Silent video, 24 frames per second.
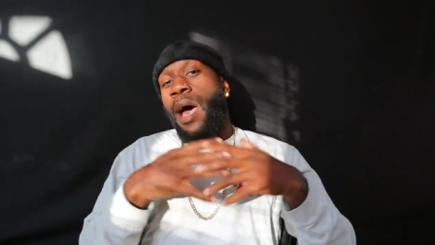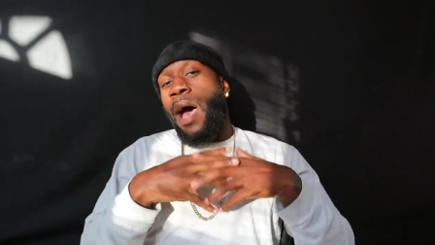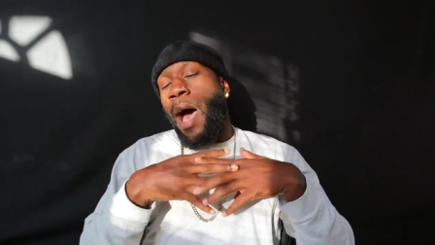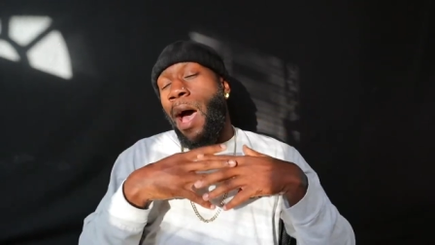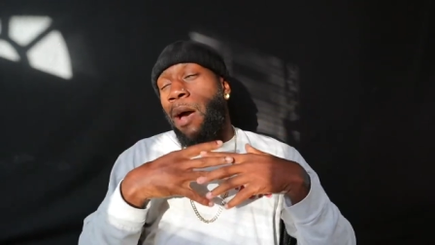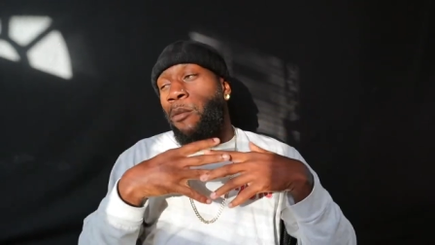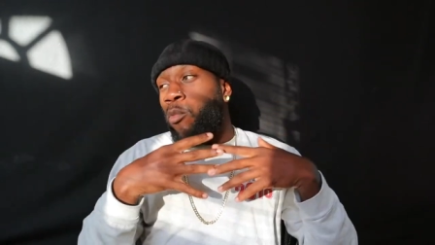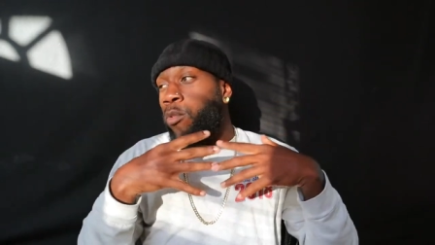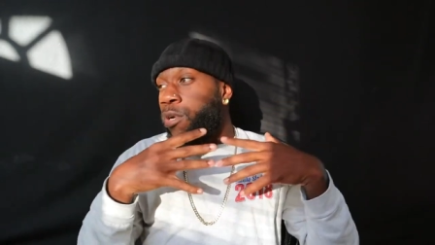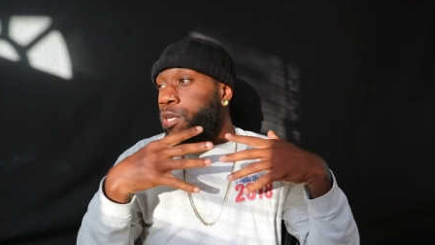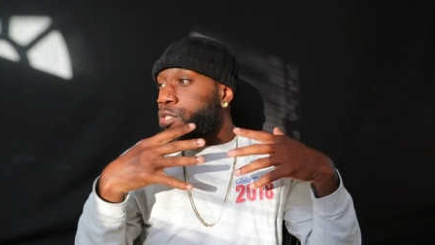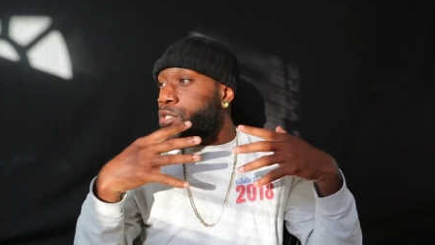
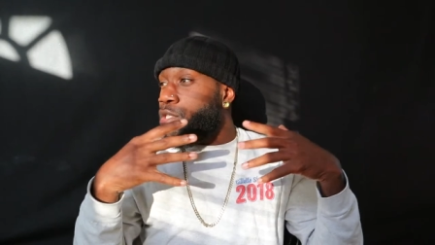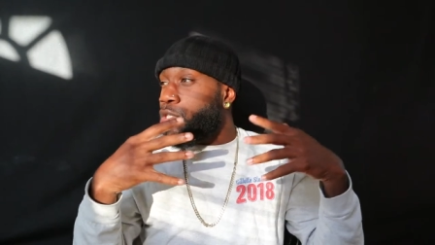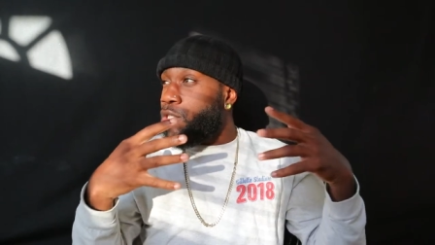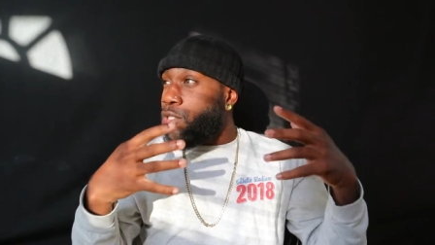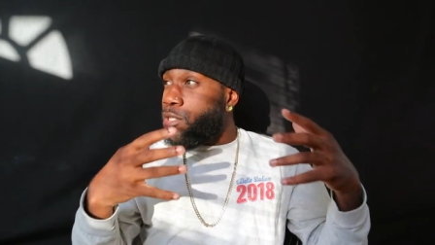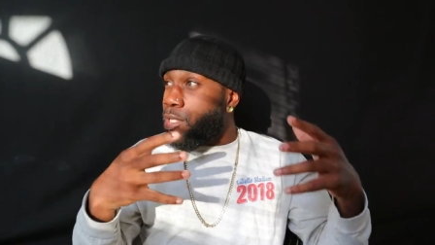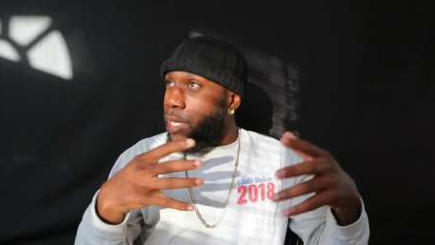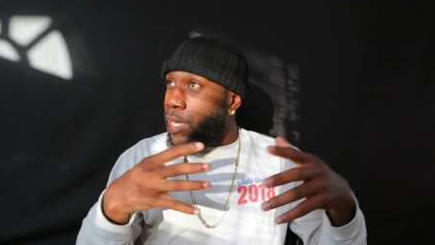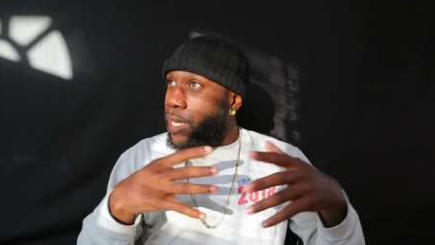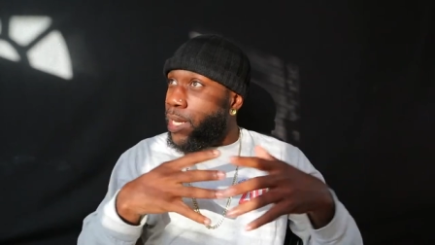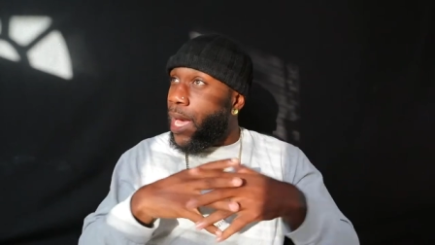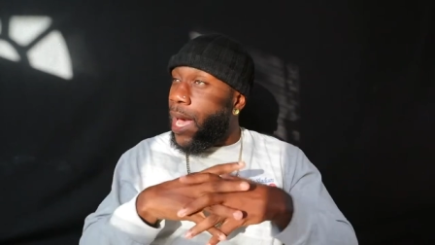I wanted to
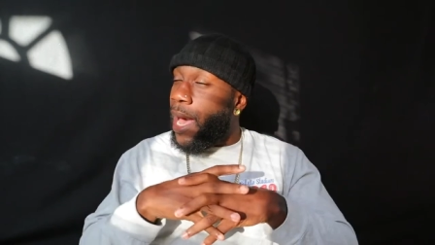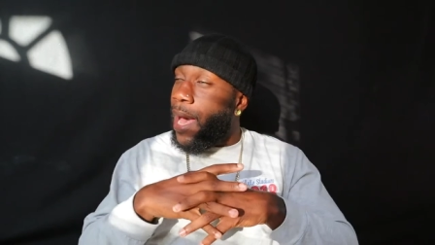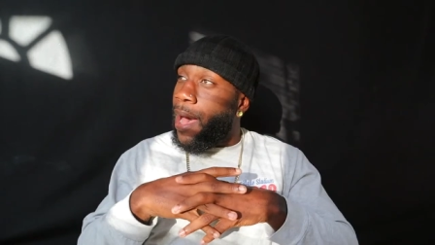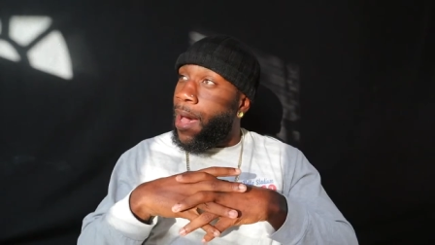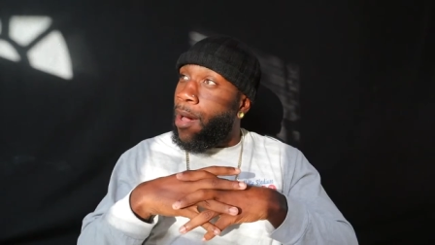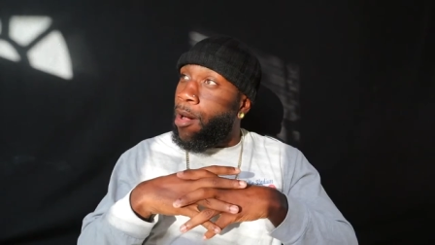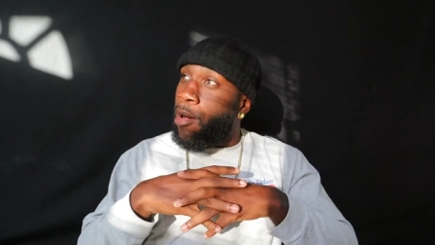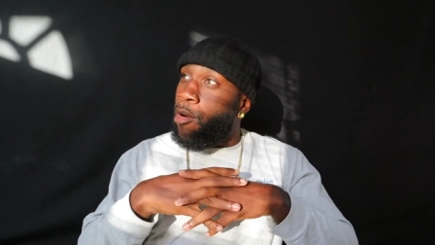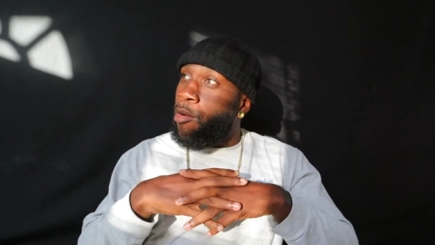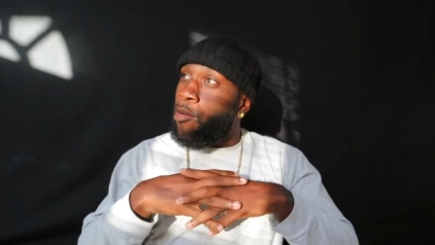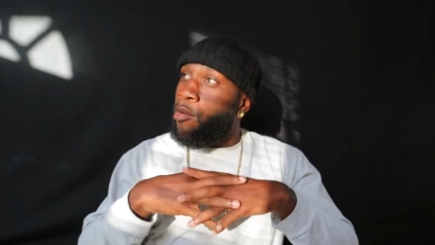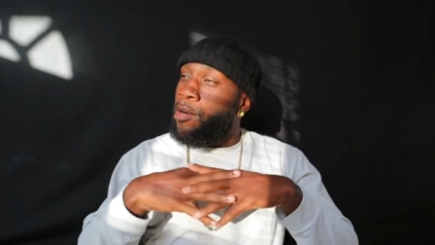see
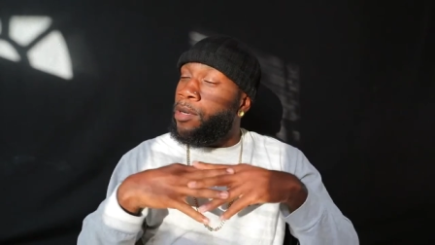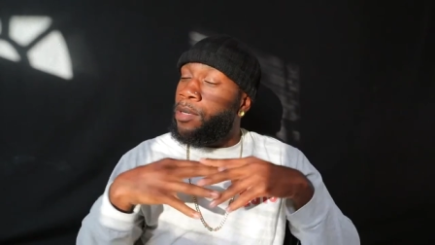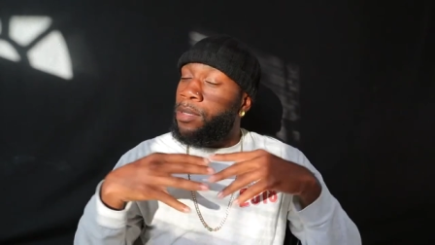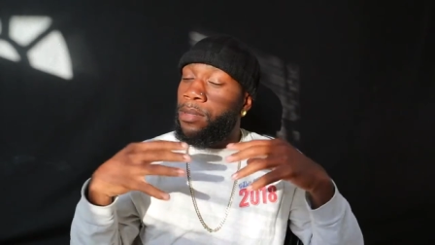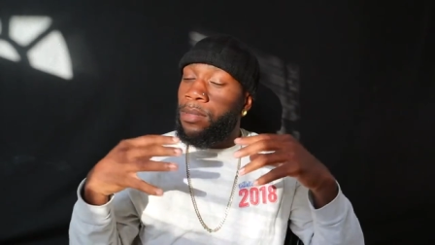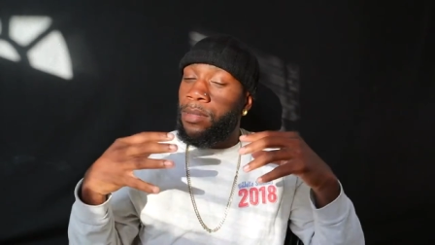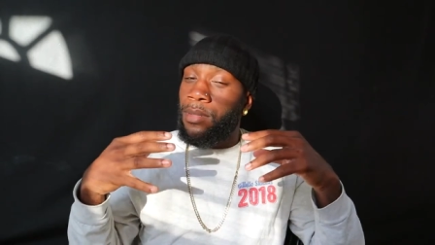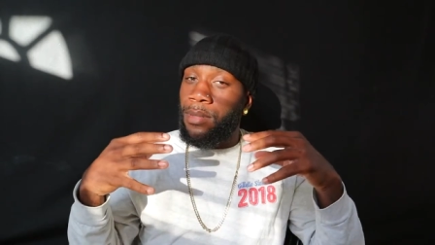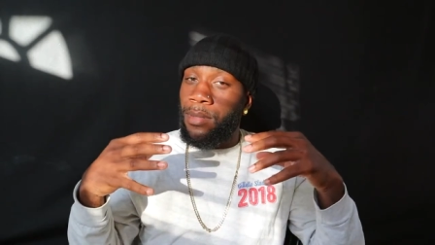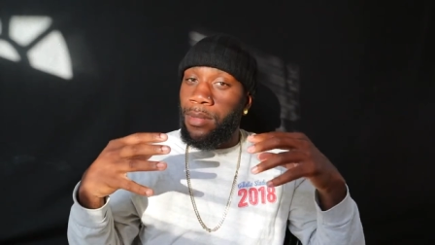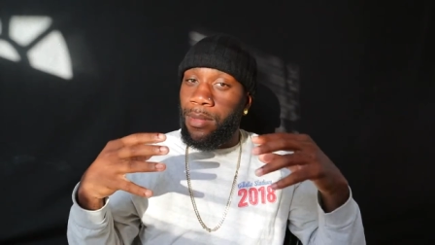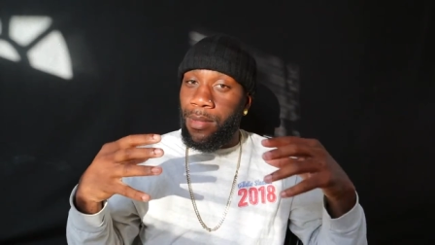how
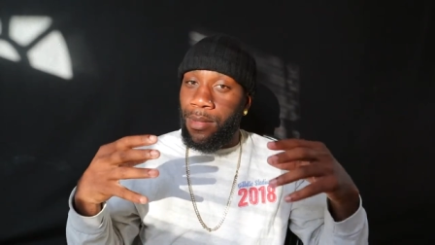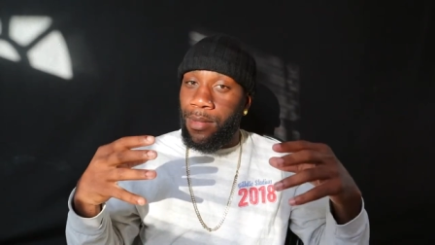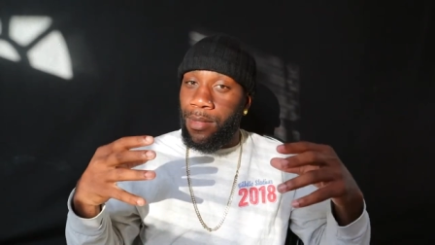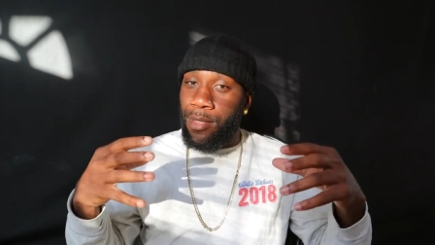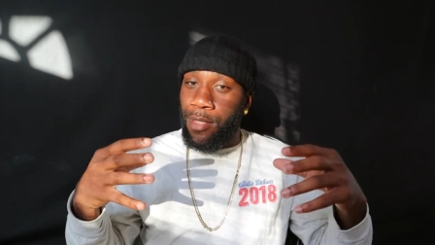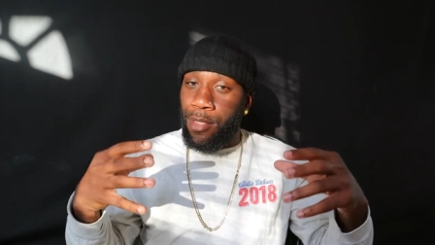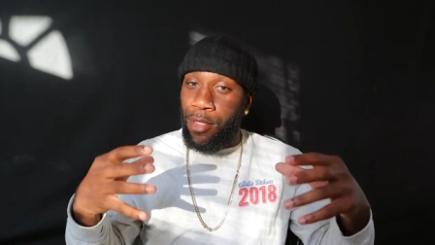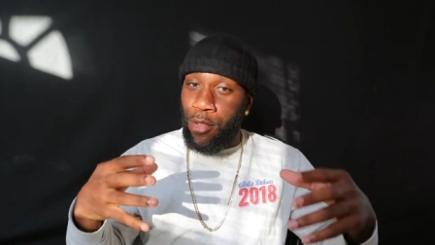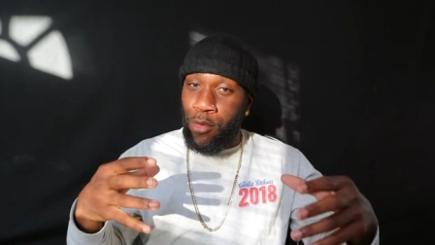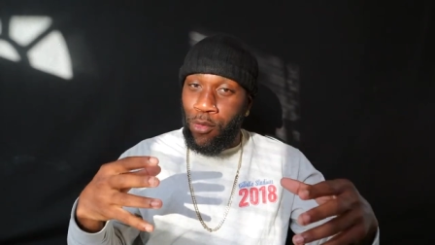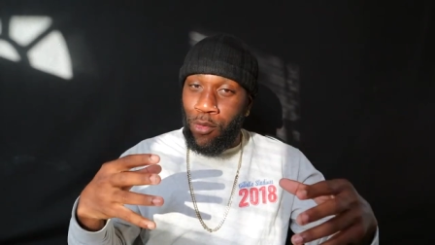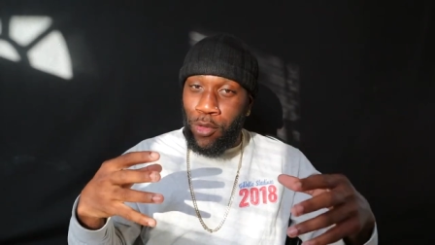
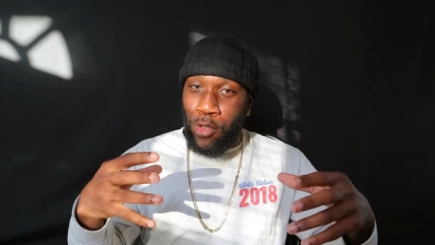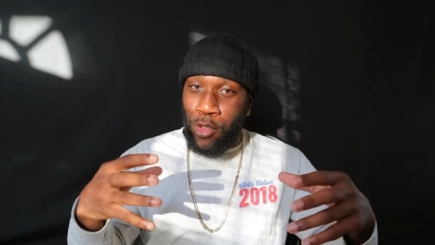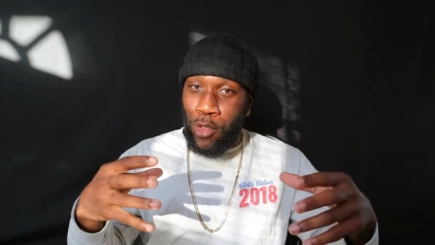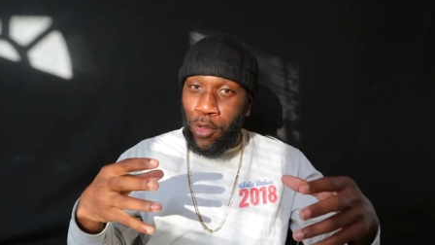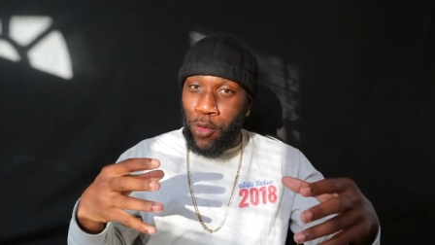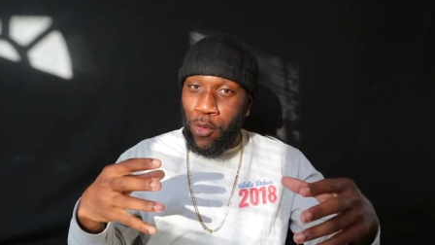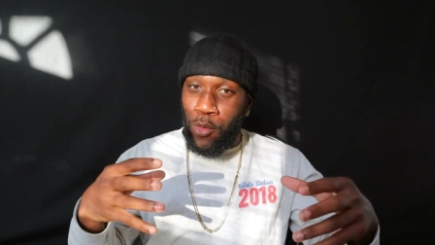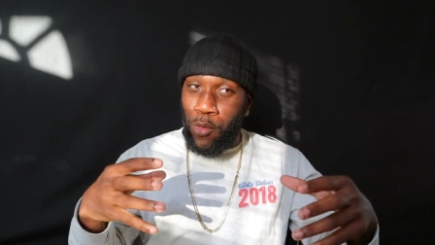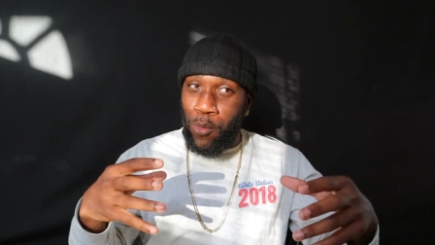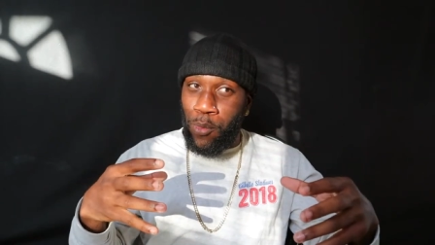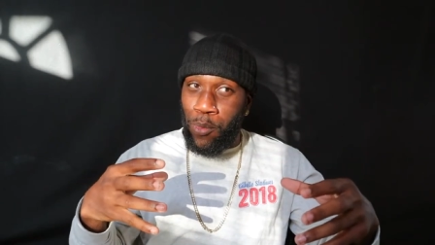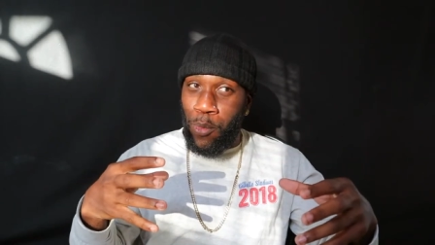
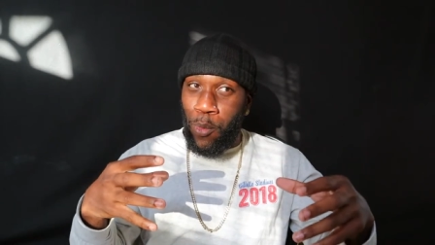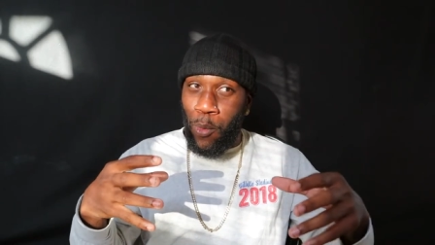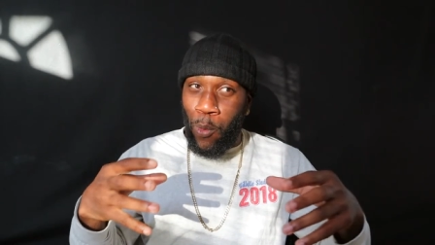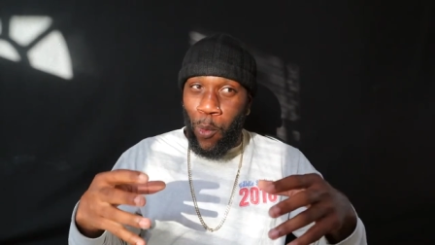YouTube